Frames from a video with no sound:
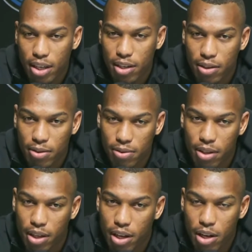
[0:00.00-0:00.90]

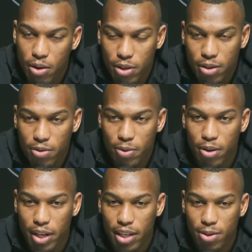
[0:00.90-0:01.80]
We
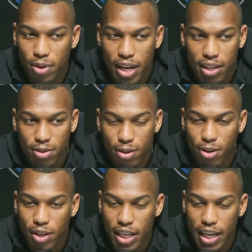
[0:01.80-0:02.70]
don't get too high, too
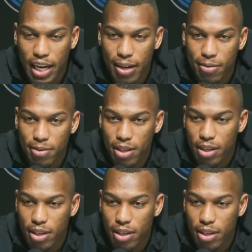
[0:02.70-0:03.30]
low in the games.